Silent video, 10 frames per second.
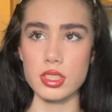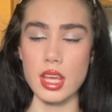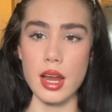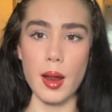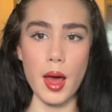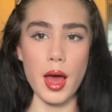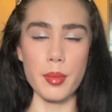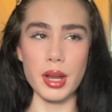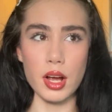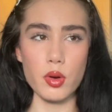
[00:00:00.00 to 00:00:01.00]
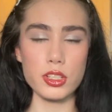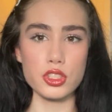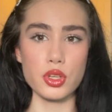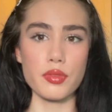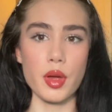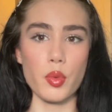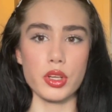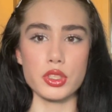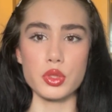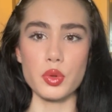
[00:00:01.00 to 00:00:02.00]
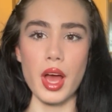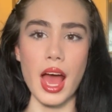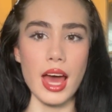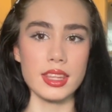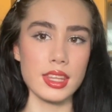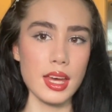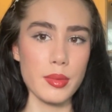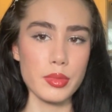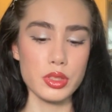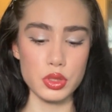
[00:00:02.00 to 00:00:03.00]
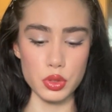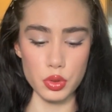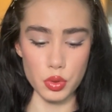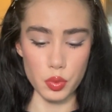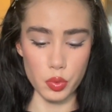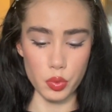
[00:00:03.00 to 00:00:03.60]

and I'm not quite sure if I want to add them to